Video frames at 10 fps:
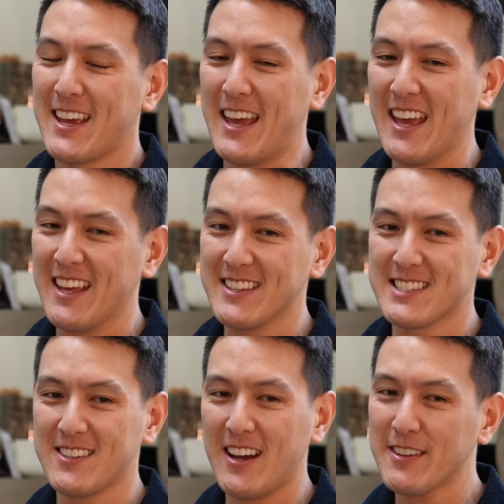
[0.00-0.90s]
And
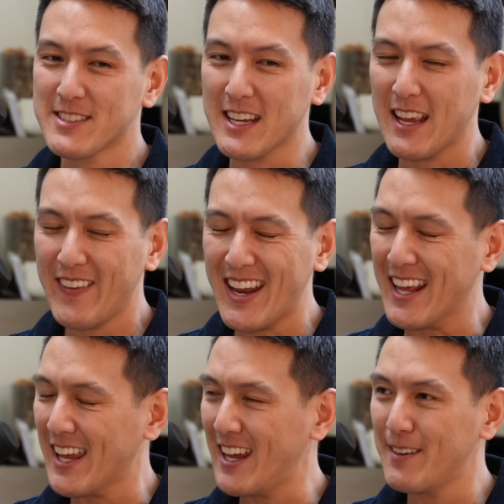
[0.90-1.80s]
so I was like, man, I
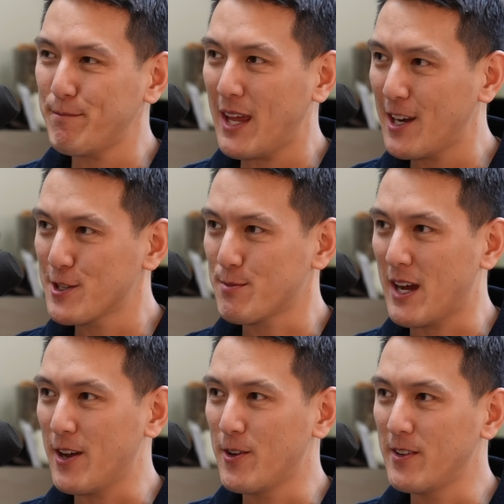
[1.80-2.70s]
can't manage
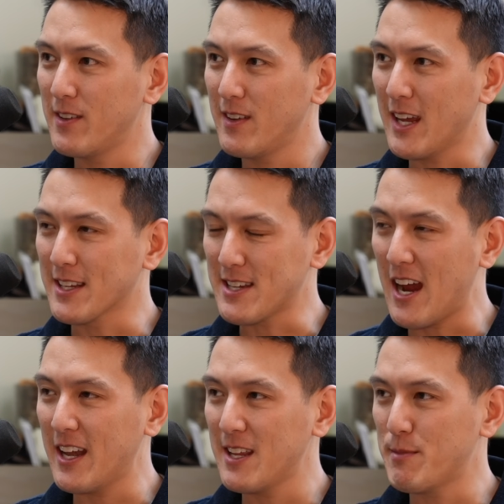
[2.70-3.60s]
my own
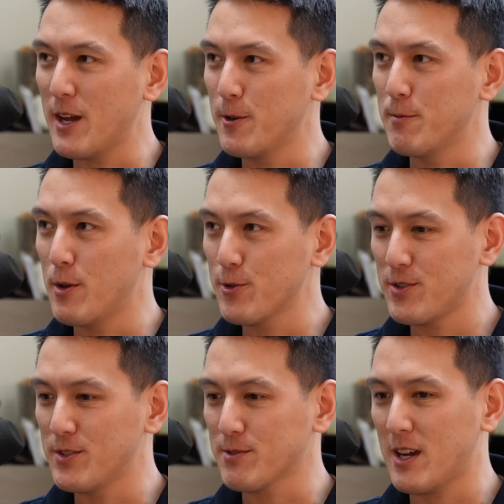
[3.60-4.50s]
anxiety and my own
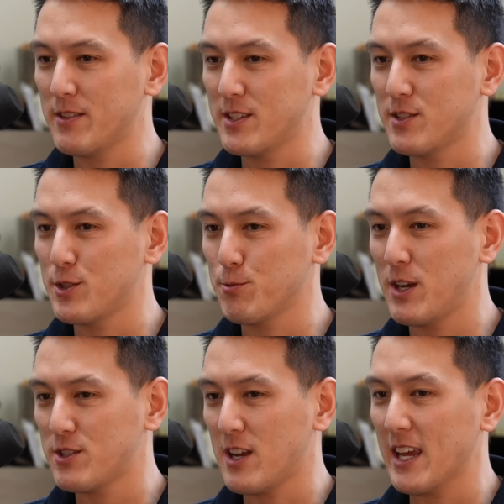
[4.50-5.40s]
emotions around this
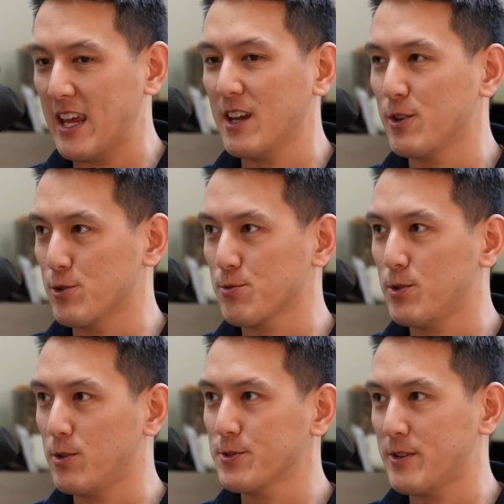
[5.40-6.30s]
situation I can't
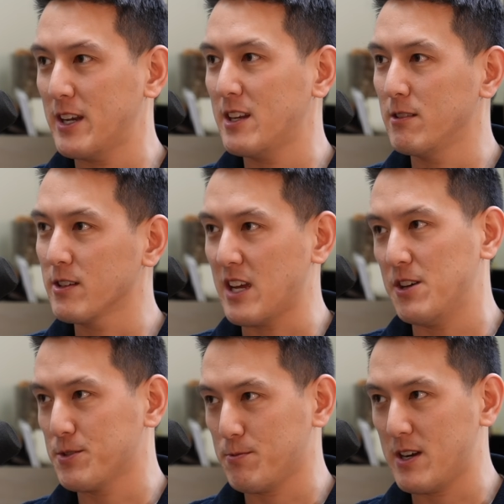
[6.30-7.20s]
control. So I need to look
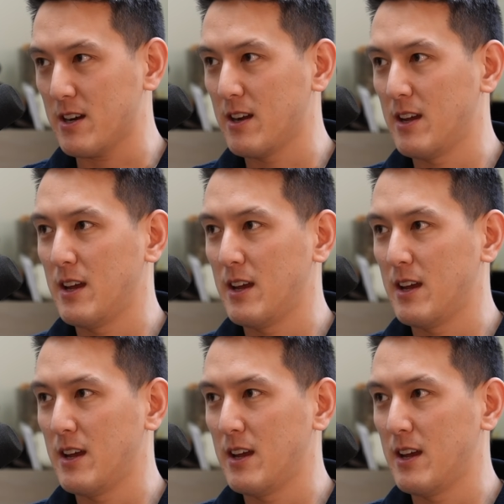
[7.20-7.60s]
elsewhere.